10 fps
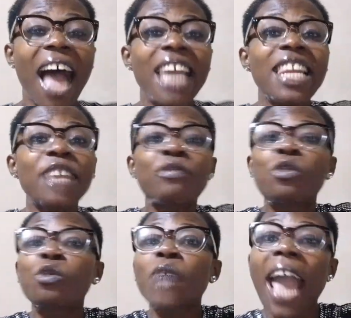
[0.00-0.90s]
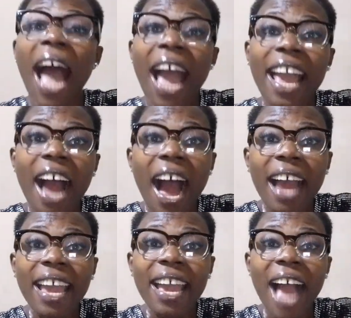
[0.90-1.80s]
I leave
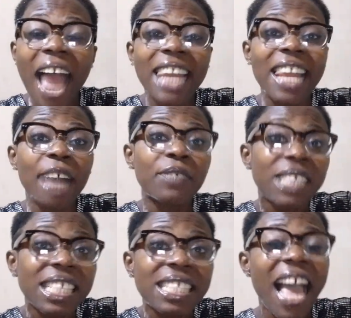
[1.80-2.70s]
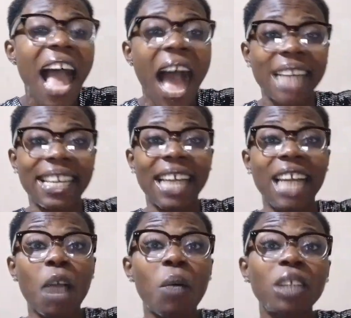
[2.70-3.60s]
2AII. I left it, and then
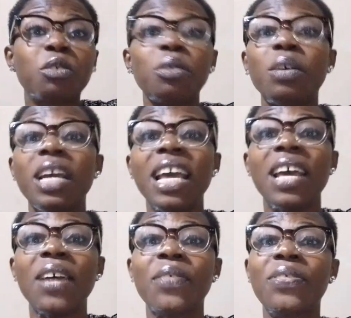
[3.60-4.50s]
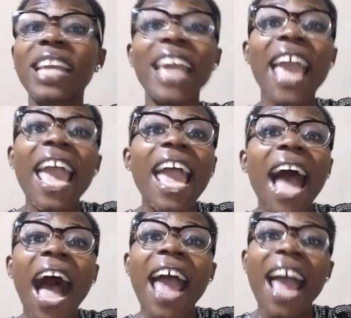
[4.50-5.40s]
I went to
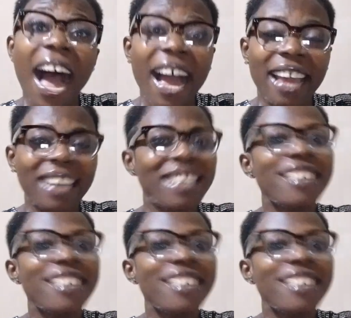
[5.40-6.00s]
3AII.